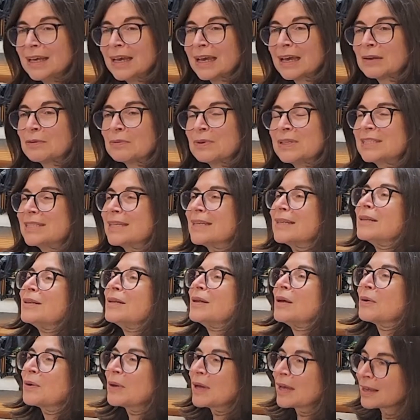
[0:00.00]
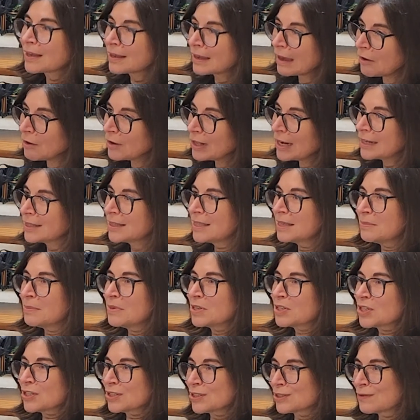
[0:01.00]
And we said, okay, calculate the
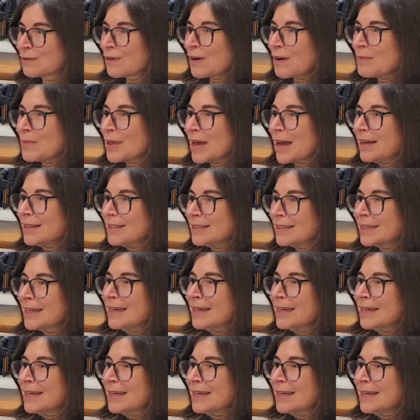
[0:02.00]
emissions from that.